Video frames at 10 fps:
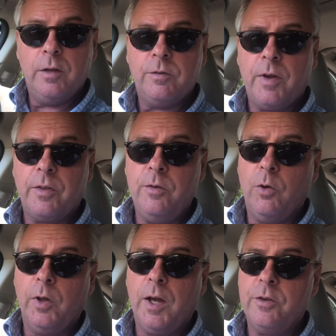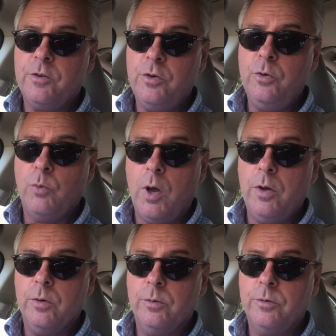it's the fact that you've only got 2
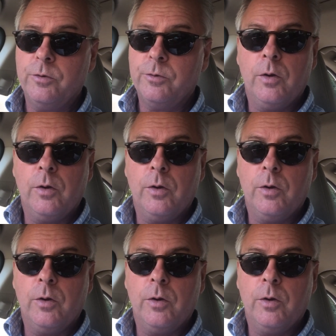roads.